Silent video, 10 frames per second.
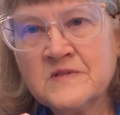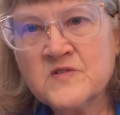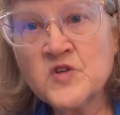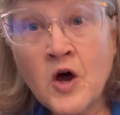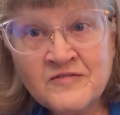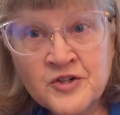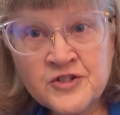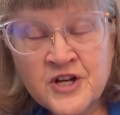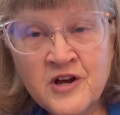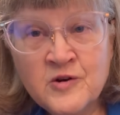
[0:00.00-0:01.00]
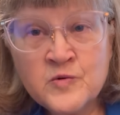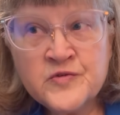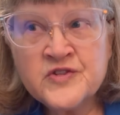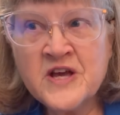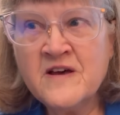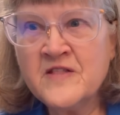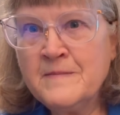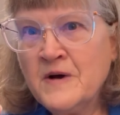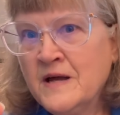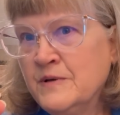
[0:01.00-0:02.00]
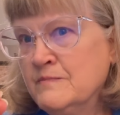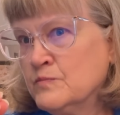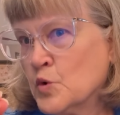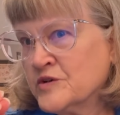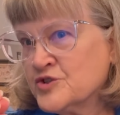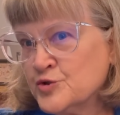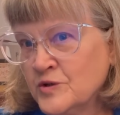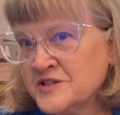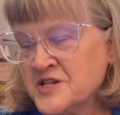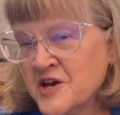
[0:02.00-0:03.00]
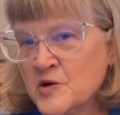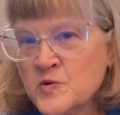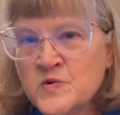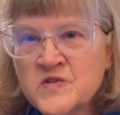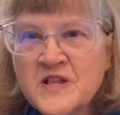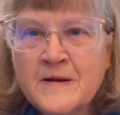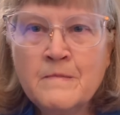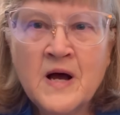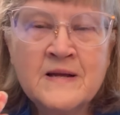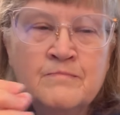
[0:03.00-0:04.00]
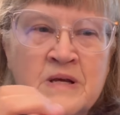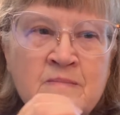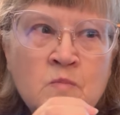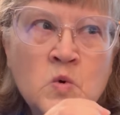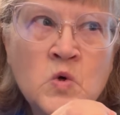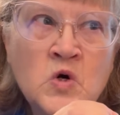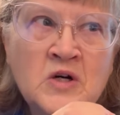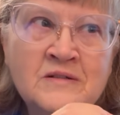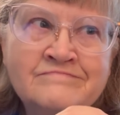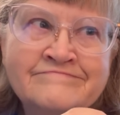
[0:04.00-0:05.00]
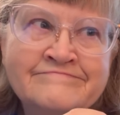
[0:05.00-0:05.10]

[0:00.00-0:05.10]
softer tones. They might be more jewel tones. They might be more